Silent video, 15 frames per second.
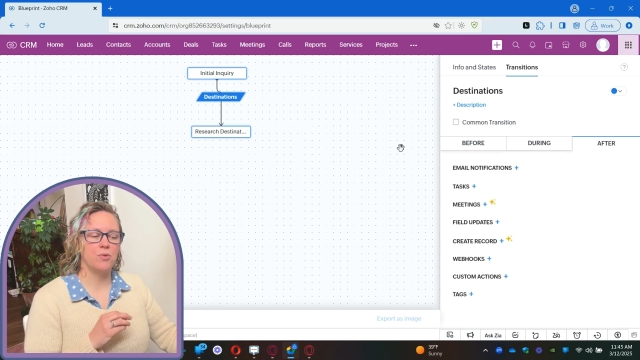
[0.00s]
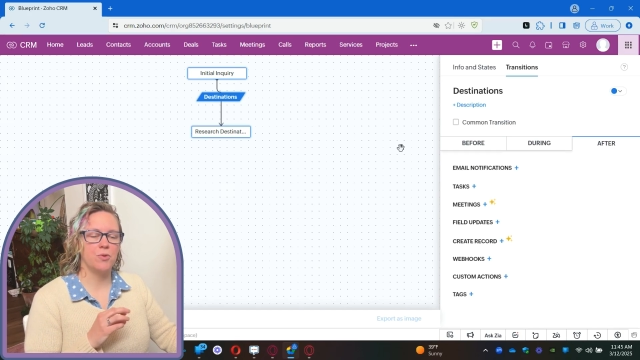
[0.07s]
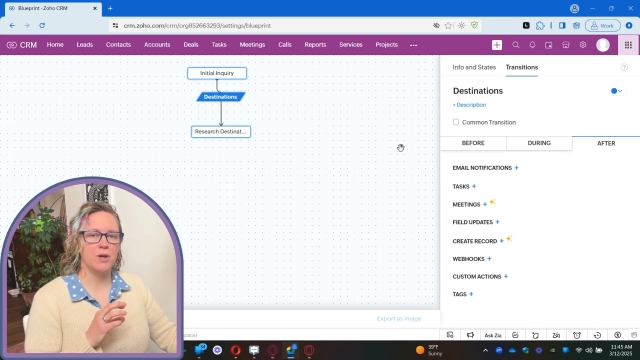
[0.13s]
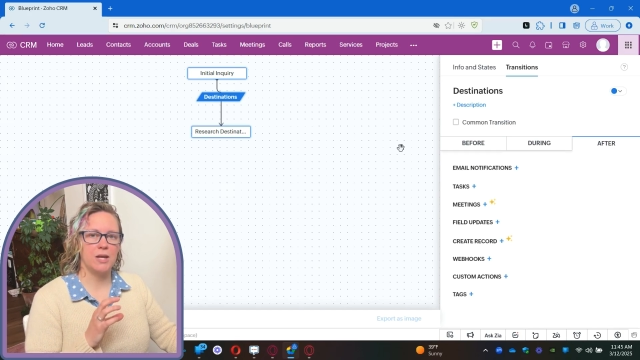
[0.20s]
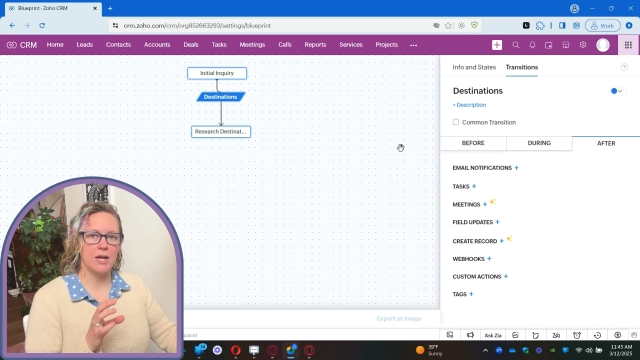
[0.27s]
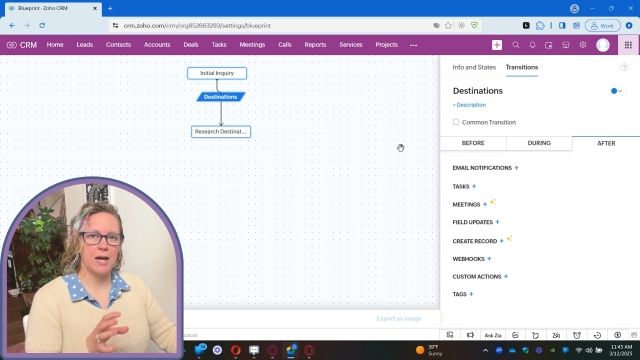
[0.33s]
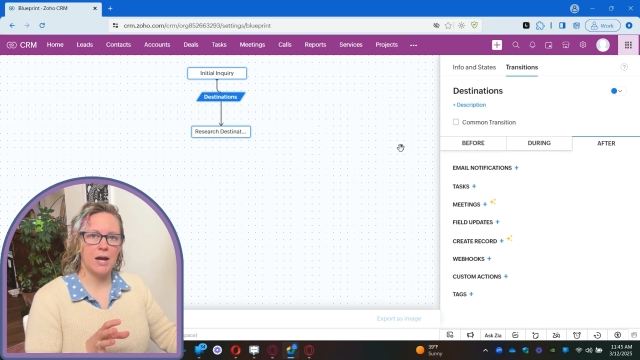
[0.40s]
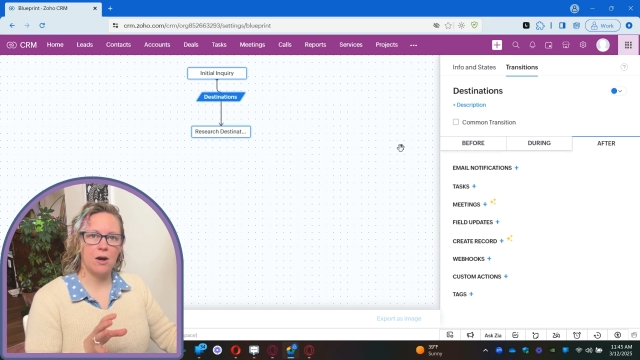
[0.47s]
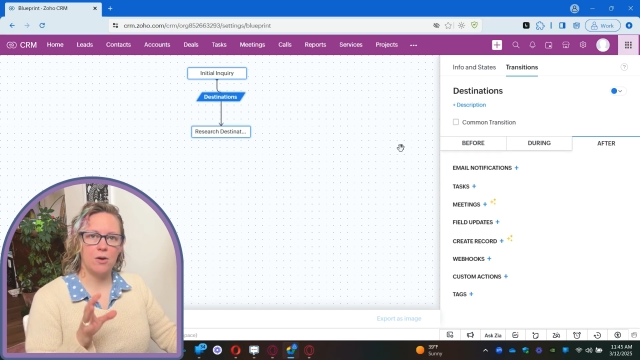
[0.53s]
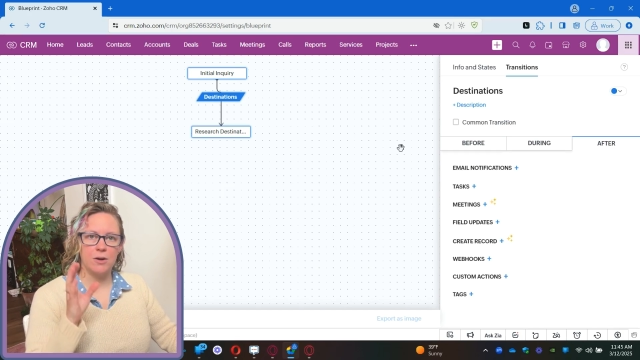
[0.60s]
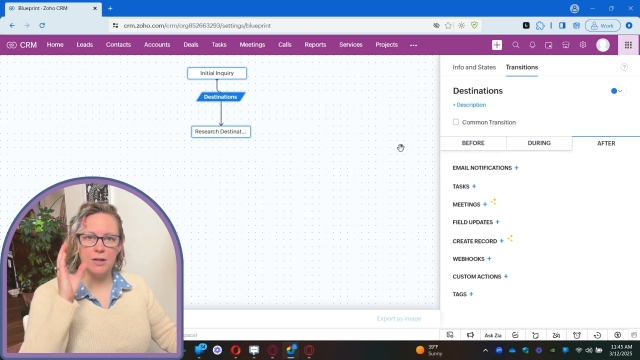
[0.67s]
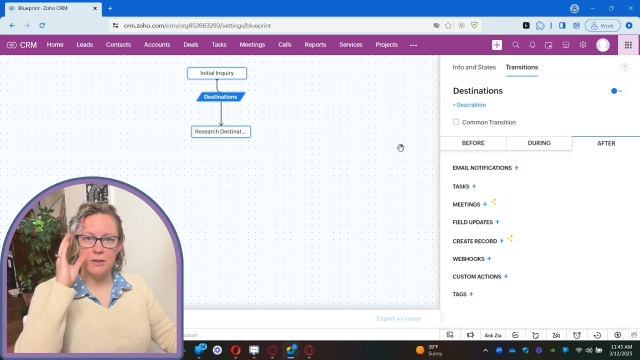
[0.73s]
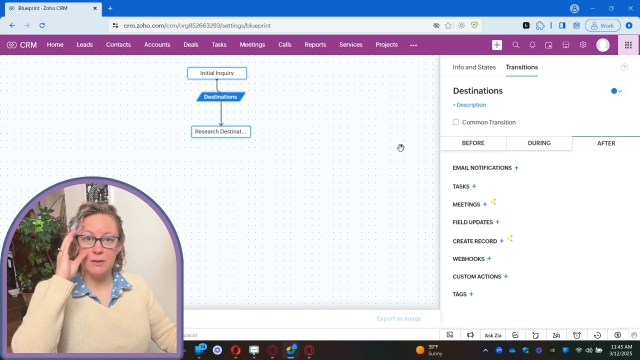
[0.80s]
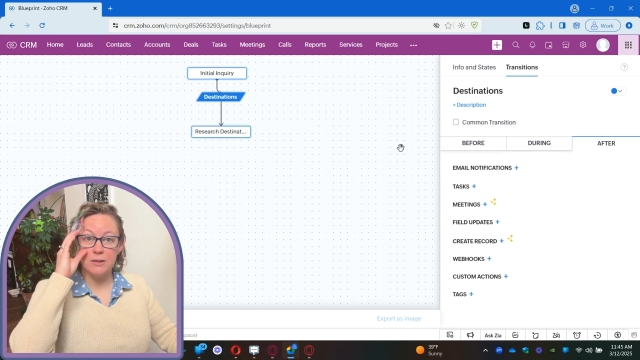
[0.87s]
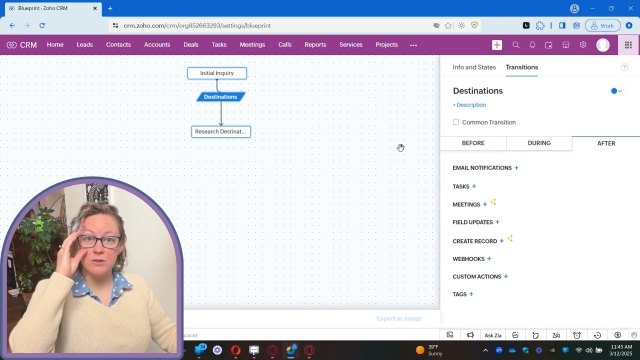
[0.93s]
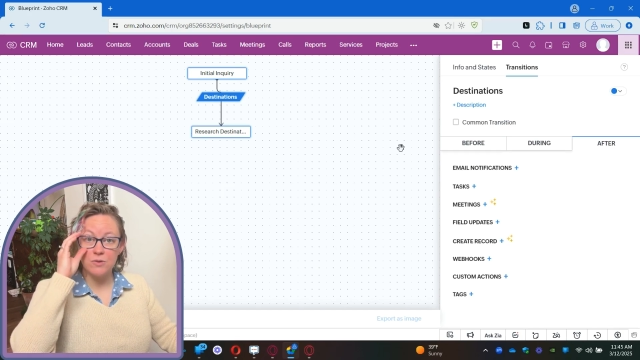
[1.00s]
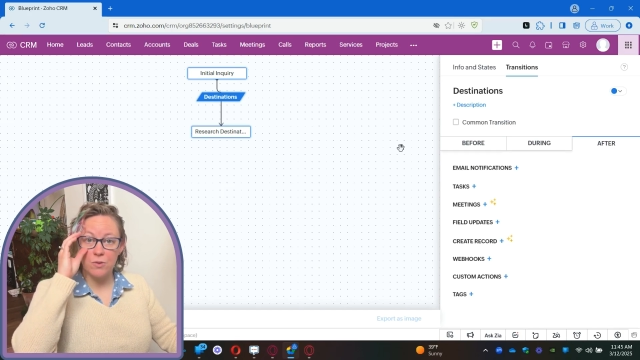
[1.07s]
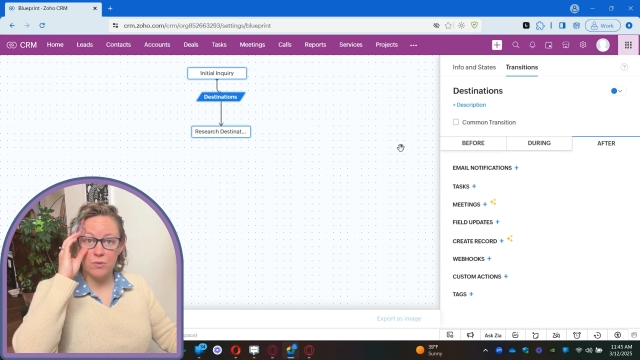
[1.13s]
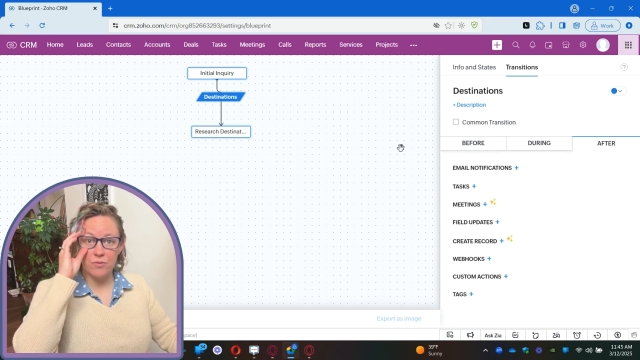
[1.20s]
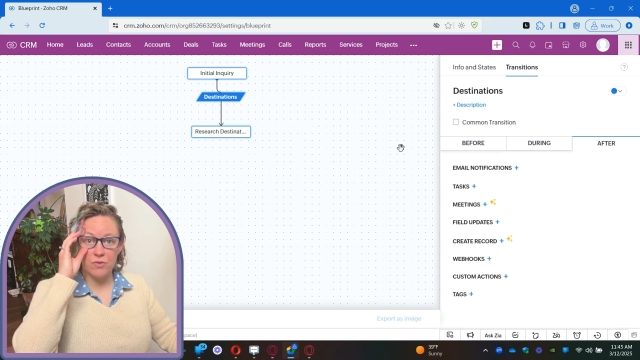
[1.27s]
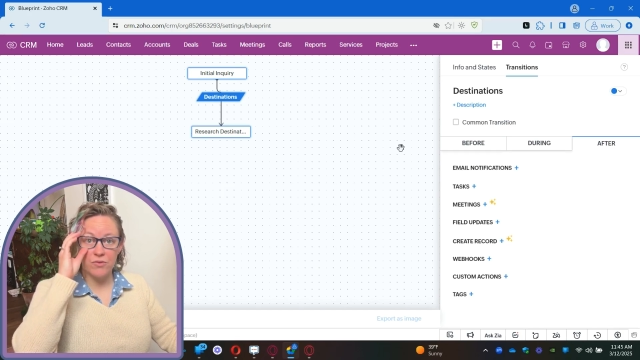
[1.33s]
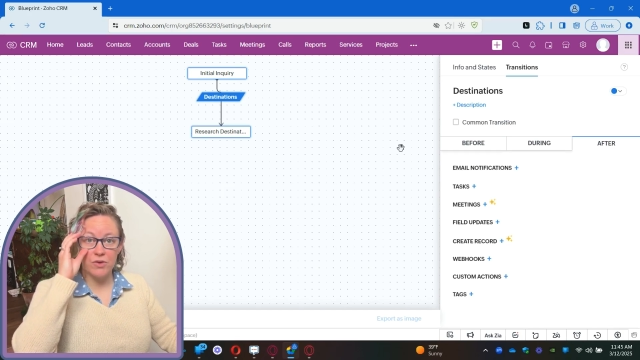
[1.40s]
point out in this
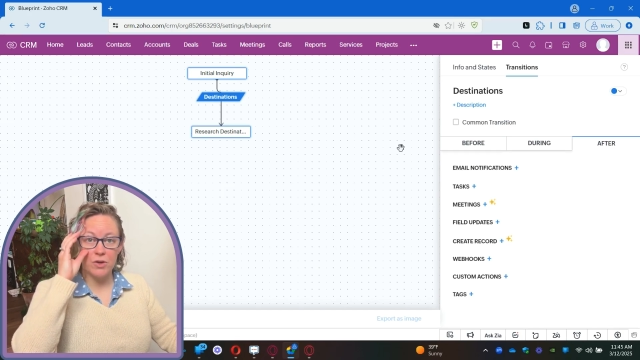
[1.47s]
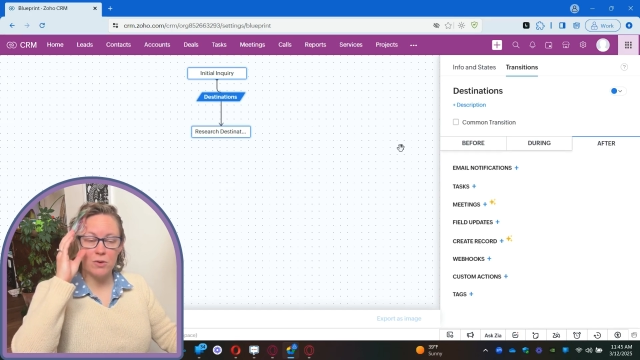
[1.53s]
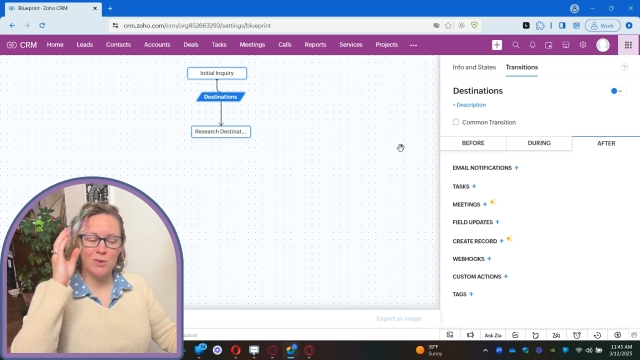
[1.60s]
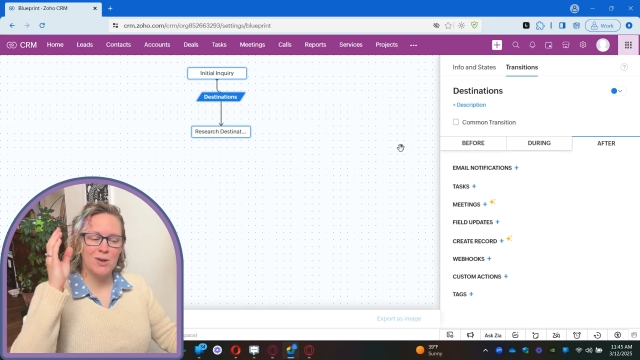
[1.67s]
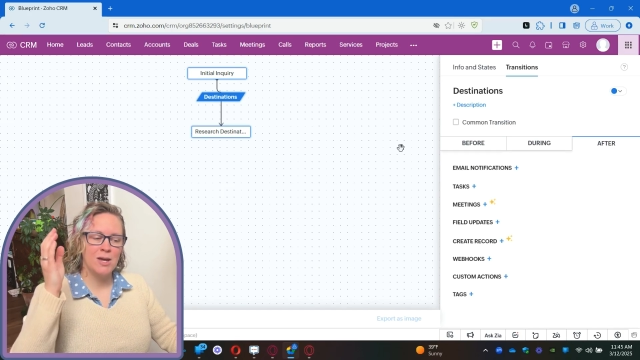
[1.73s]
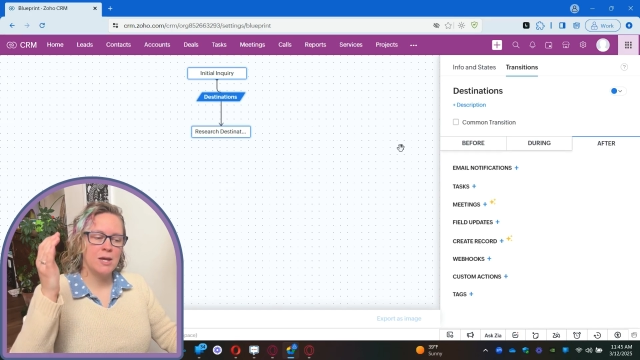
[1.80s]
overview